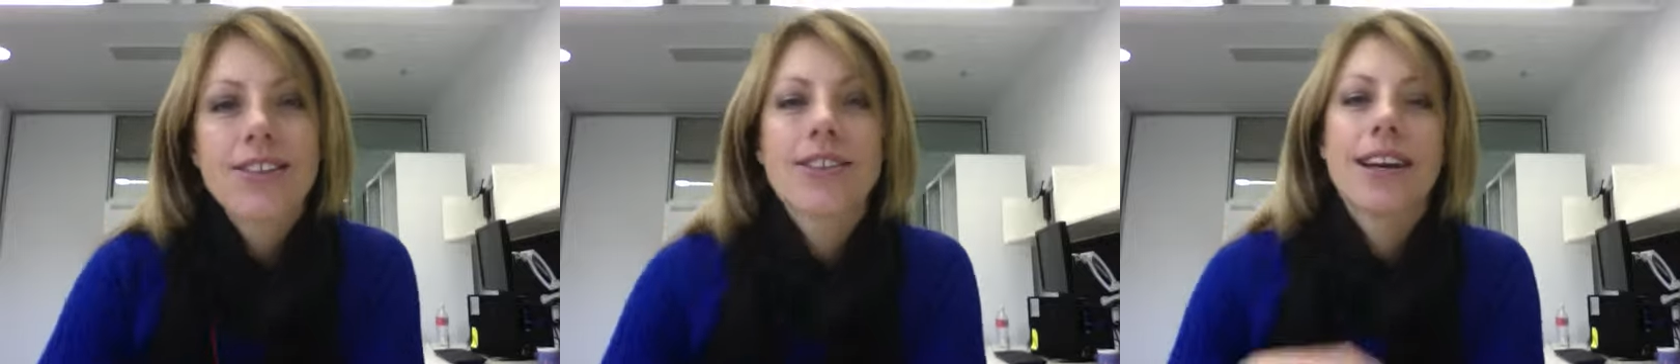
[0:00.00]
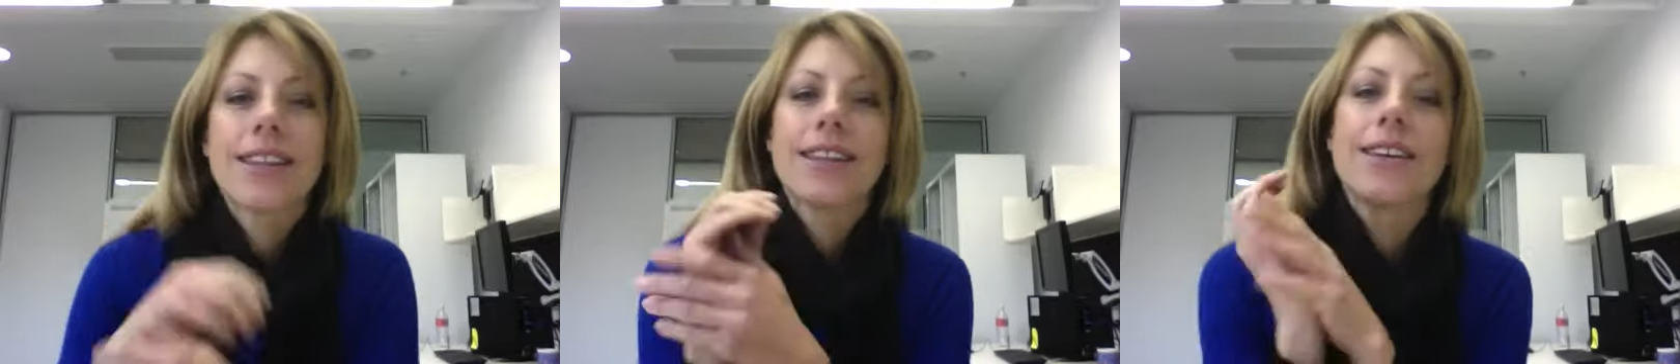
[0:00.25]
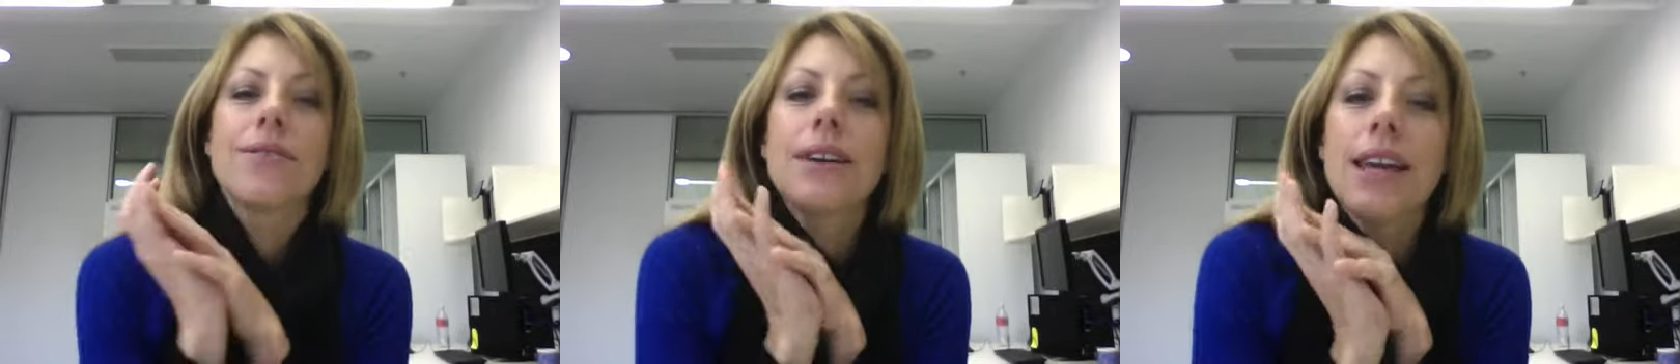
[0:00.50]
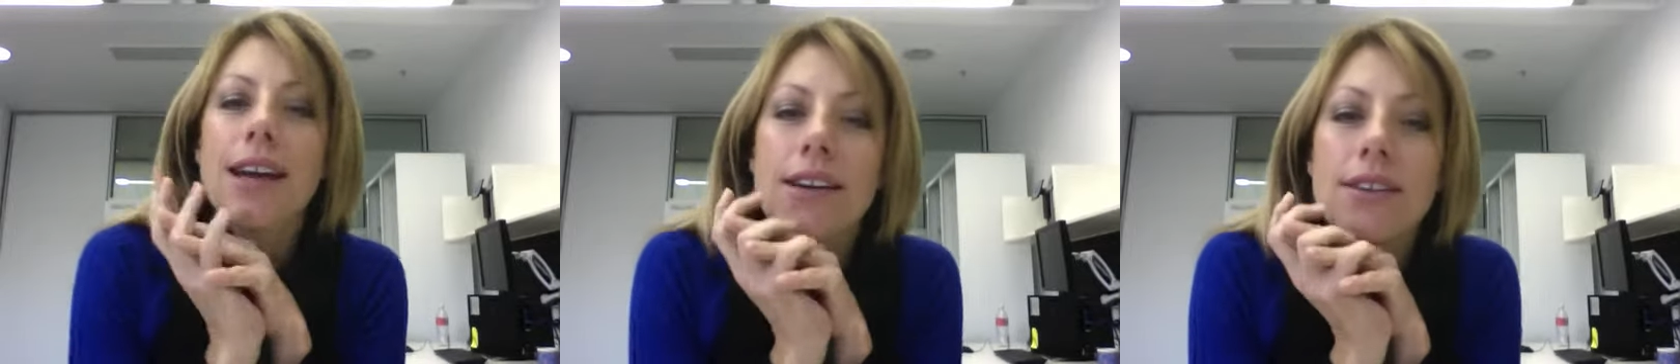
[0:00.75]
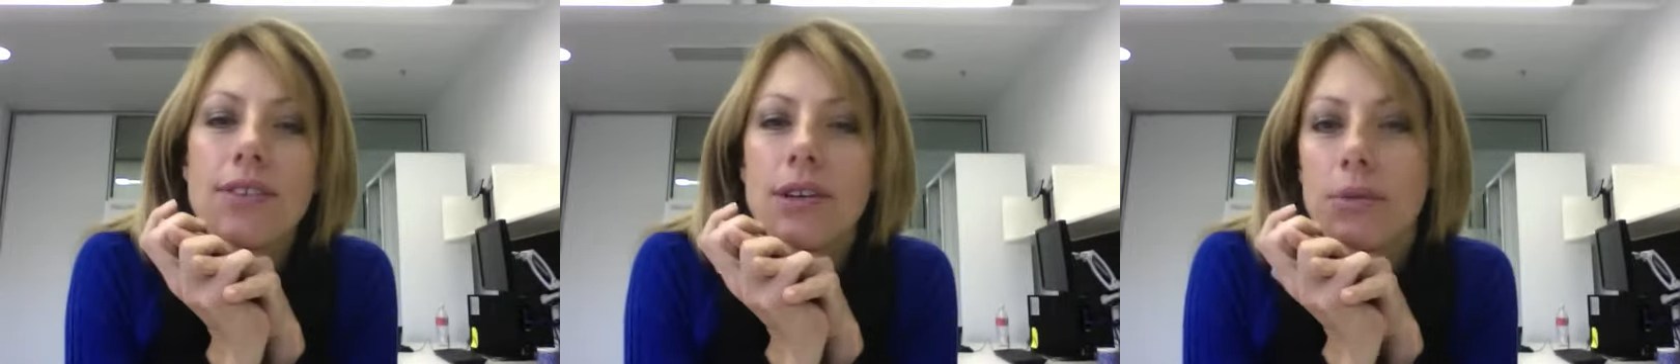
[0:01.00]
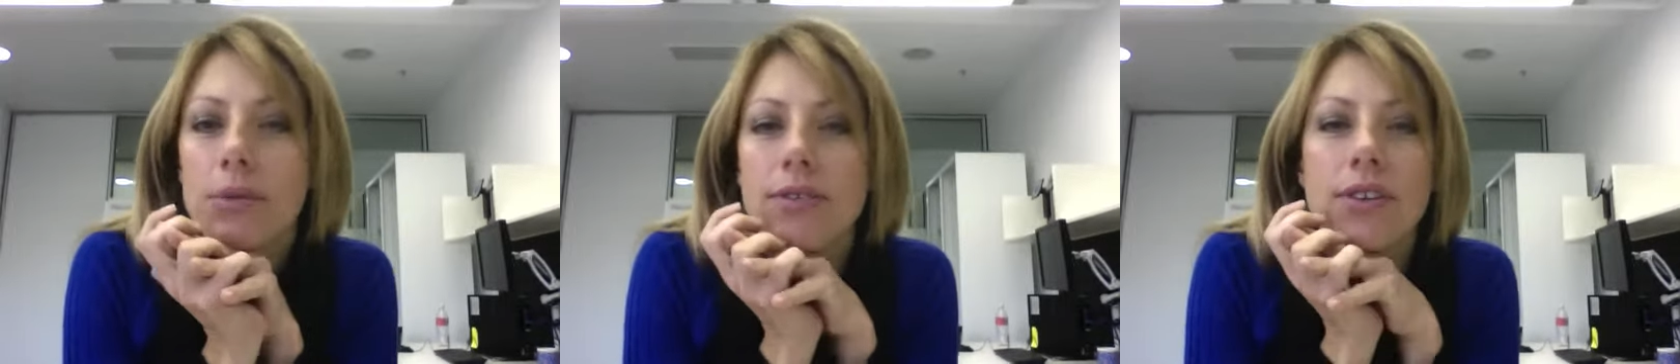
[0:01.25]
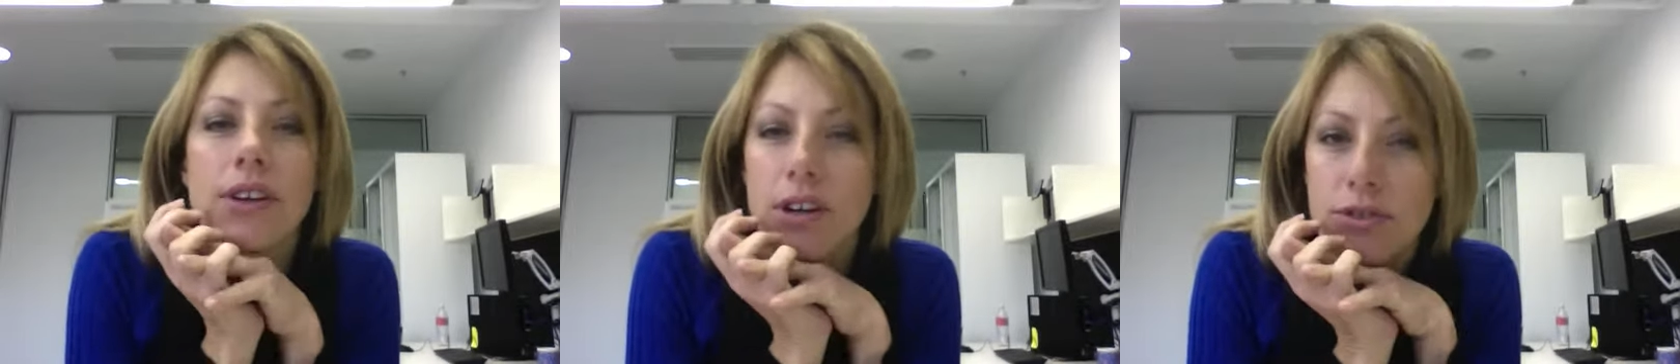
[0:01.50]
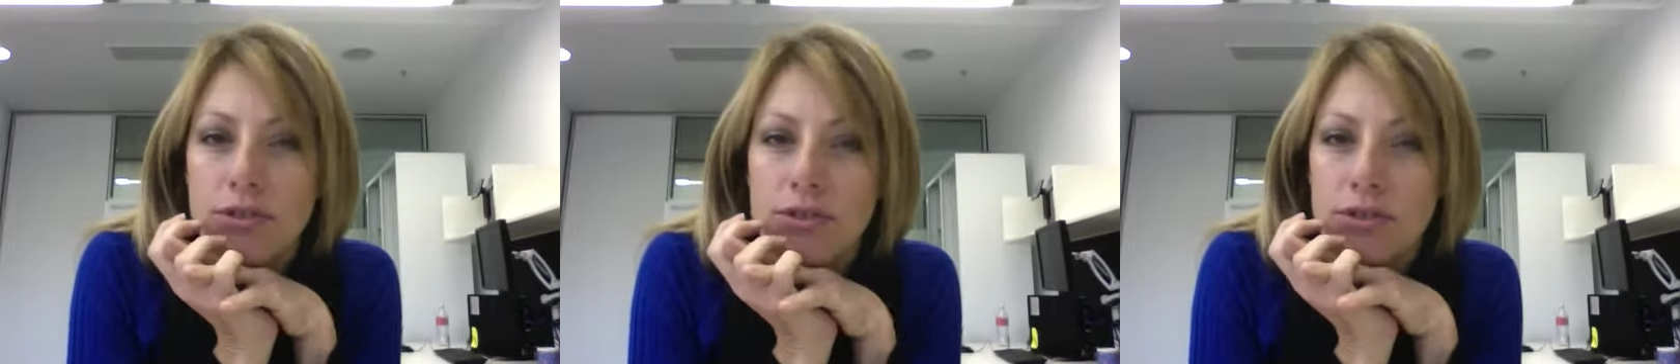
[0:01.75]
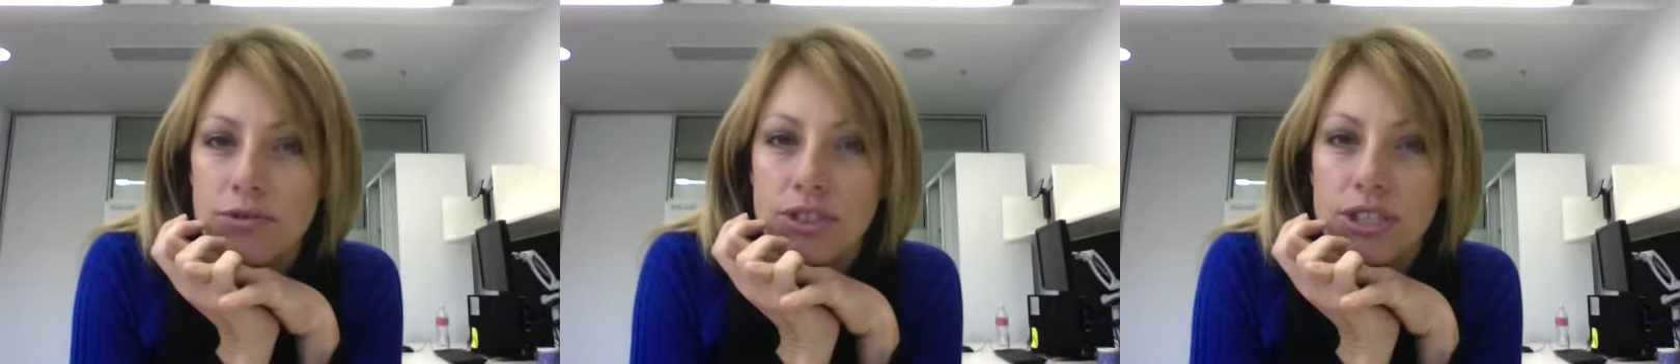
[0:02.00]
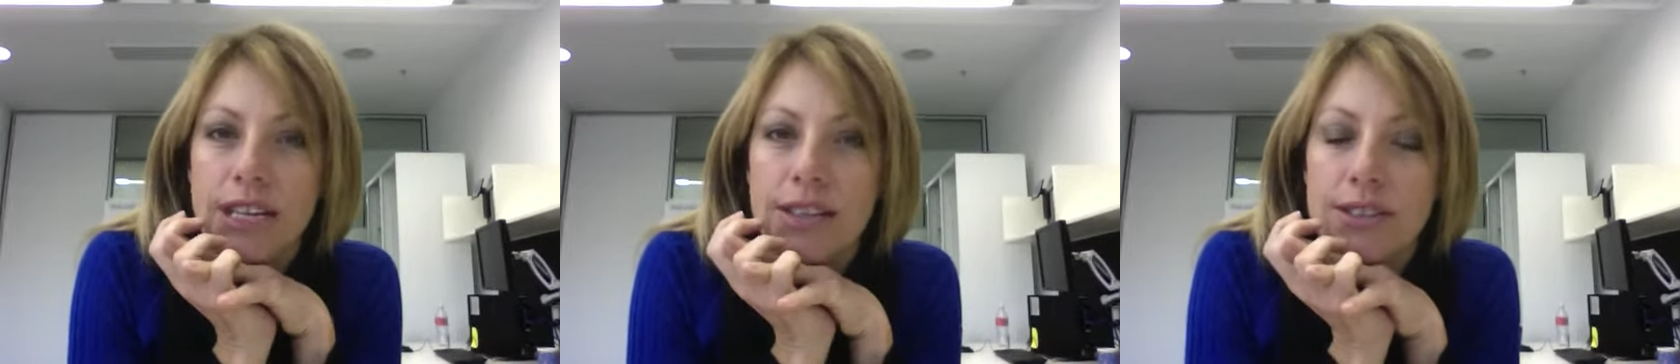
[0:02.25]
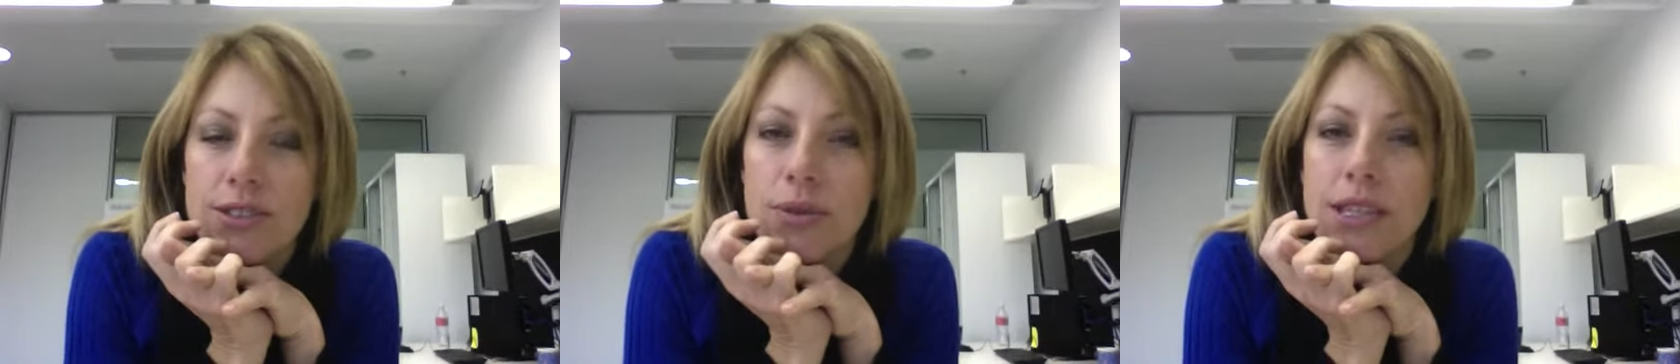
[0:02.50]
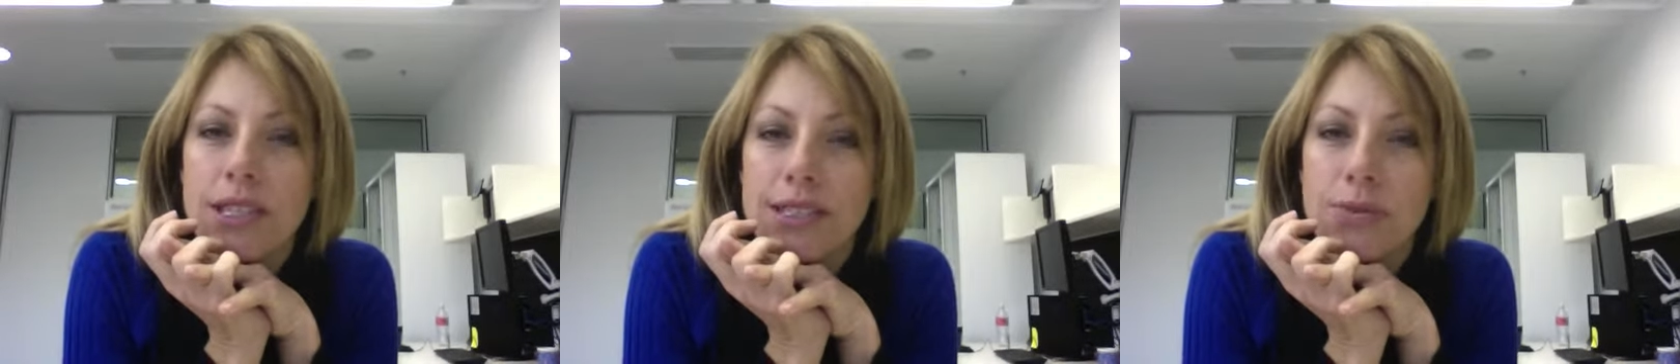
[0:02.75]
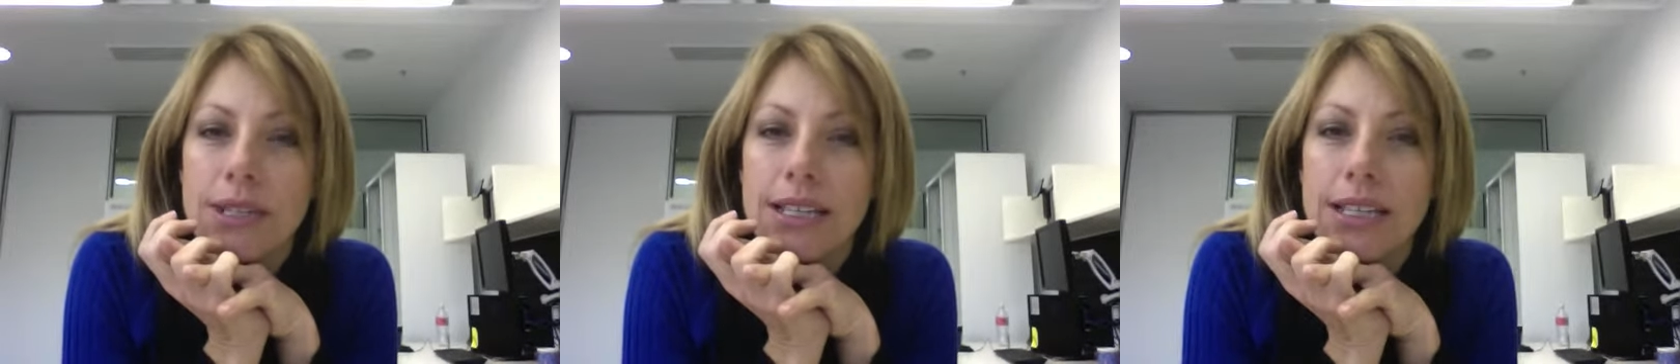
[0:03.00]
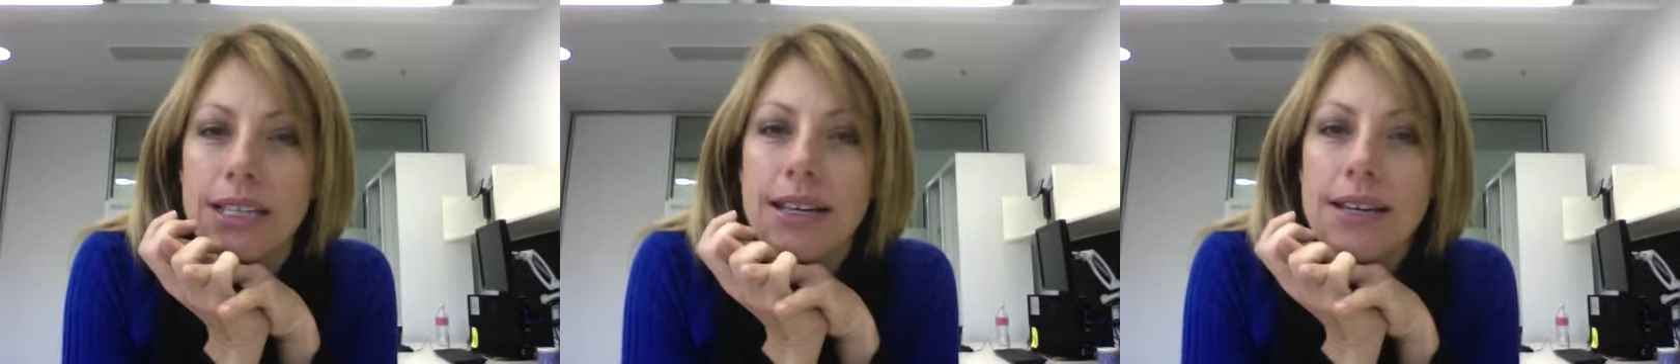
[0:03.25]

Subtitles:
Look, I think we have a bit of a cultural challenge with this one.